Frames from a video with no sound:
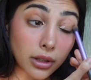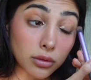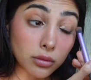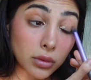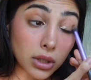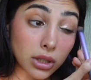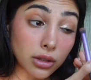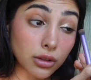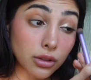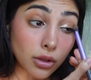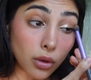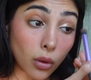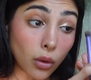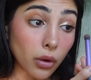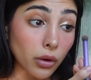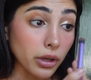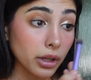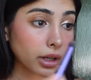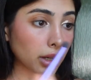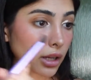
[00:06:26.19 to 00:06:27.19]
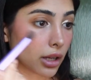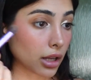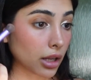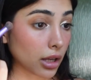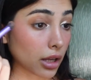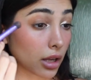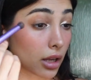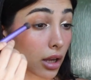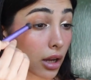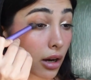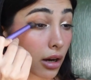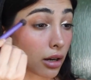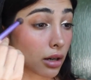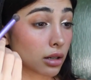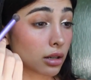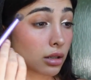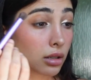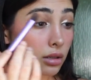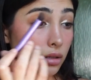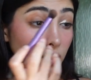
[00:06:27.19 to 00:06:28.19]
around me don't
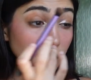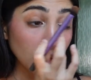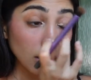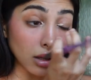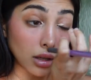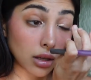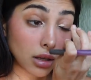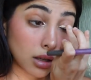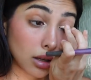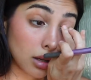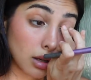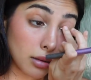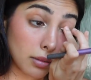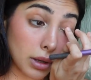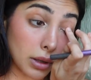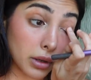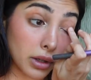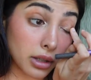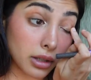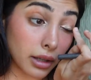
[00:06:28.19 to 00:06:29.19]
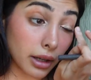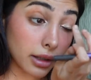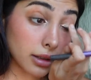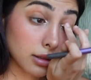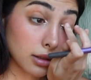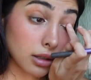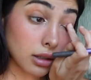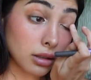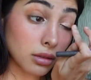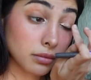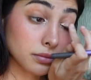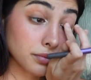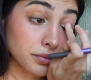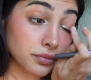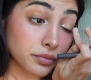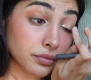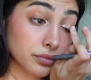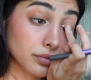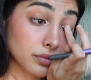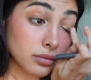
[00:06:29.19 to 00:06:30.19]
care about connecting.
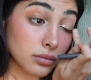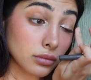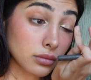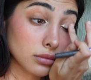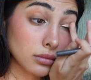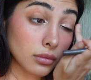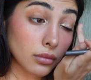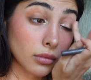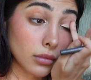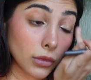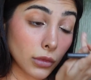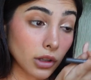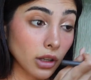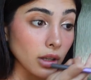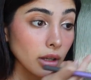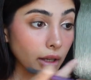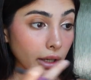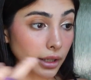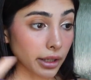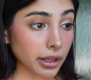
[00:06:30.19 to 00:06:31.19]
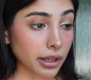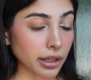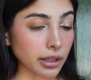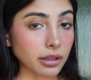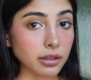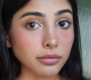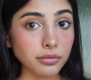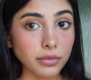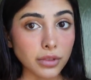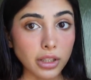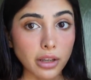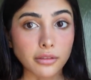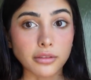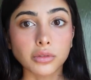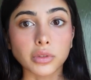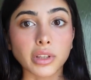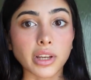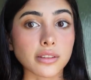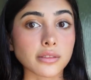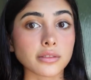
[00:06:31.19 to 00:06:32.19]
And I get it,
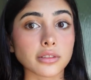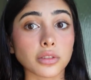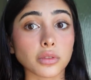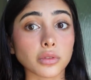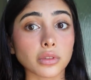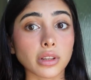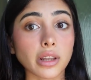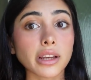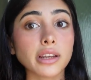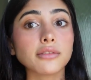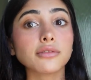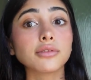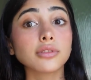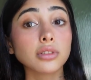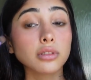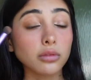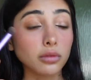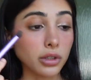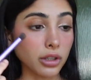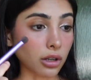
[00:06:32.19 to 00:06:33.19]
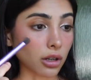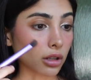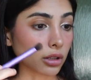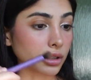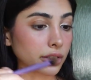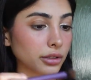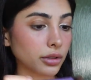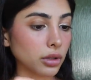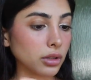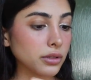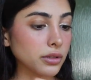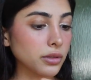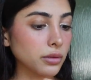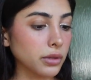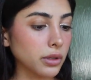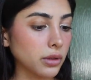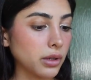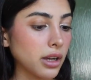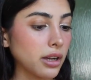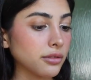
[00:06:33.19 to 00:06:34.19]
everyone has their own life. We're all adults,
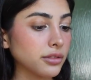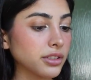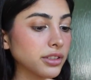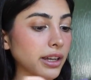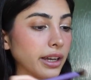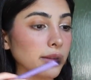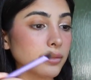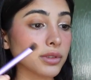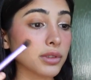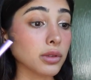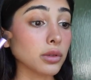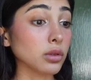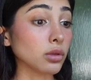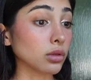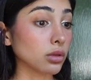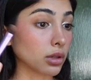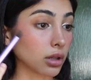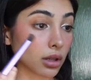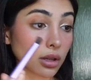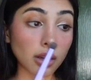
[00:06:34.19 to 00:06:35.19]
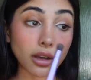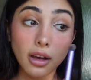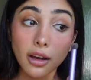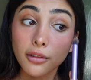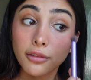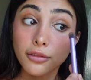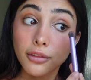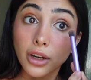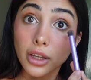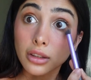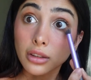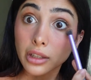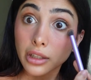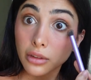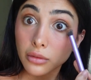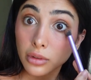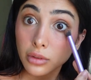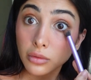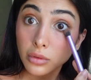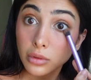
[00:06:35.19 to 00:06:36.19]
we don't have time to have fun
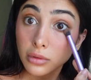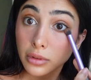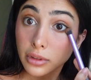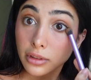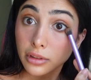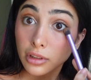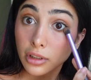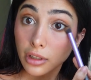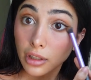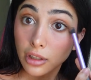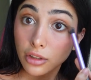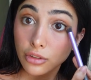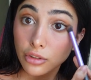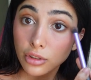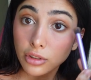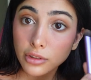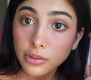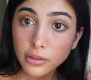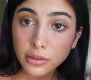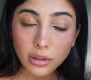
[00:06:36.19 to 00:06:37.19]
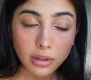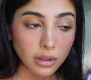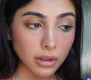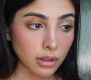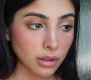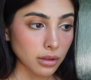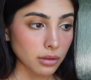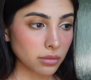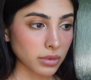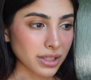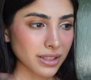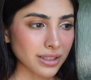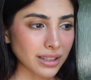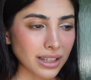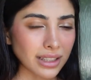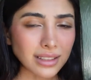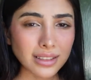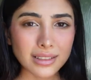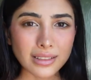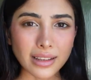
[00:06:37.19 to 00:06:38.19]
like when we were teenagers. But it's
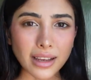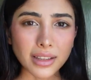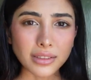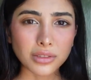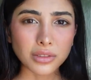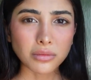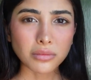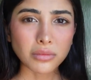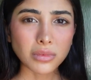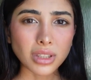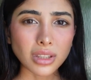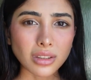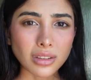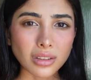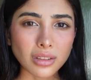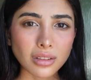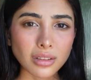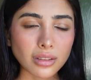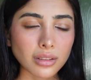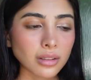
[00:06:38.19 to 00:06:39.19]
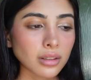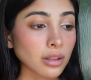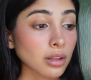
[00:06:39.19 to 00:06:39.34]
kind of sad to me,